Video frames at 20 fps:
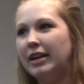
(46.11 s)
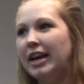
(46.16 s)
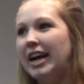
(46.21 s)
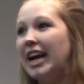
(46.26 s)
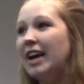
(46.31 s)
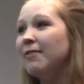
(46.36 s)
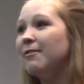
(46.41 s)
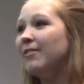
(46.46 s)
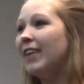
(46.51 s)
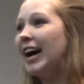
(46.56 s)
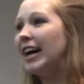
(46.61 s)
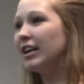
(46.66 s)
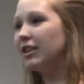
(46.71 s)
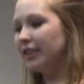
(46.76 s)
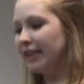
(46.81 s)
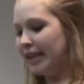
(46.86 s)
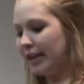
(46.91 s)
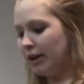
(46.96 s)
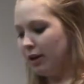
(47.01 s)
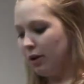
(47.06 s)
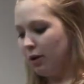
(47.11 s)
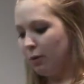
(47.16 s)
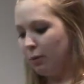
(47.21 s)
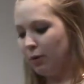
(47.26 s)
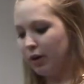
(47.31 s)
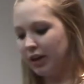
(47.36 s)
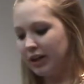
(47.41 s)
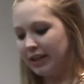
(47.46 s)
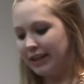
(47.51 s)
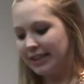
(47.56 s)
And finally,
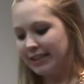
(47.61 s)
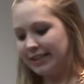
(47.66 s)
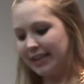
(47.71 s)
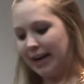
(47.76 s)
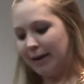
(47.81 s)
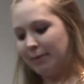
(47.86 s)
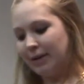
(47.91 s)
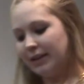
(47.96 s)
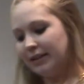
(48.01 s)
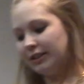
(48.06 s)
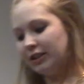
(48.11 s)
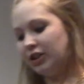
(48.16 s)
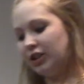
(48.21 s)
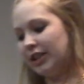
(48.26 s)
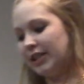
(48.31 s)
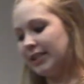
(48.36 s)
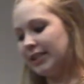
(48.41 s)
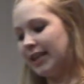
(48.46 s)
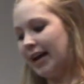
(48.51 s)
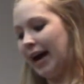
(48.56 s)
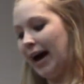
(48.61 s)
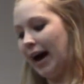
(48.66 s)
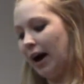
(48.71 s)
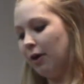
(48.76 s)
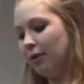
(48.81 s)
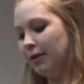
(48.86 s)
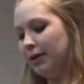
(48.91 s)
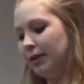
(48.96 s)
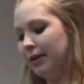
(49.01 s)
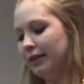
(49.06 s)
we're going to examine just
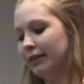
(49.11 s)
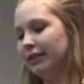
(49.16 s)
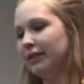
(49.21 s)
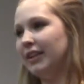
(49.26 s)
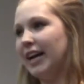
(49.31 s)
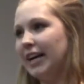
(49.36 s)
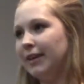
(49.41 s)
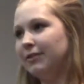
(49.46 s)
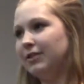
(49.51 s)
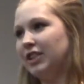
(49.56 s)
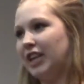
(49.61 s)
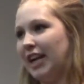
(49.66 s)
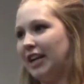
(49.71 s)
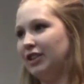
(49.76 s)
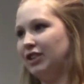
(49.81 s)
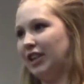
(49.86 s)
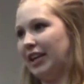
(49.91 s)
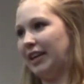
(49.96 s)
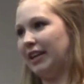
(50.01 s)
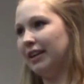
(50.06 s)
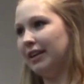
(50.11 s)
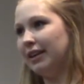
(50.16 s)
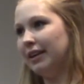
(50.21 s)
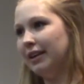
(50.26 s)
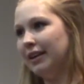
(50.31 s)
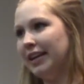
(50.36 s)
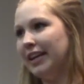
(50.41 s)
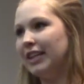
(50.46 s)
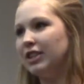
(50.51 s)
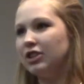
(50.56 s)
how life-changing
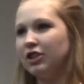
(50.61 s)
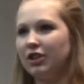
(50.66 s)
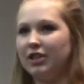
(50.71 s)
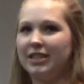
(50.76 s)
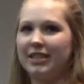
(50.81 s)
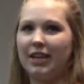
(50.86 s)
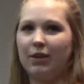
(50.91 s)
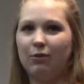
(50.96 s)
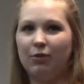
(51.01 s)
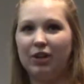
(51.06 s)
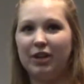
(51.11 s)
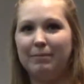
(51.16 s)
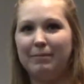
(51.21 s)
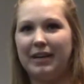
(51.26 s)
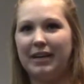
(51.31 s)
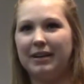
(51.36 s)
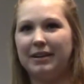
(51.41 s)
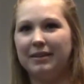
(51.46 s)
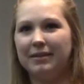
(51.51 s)
insurance can really be.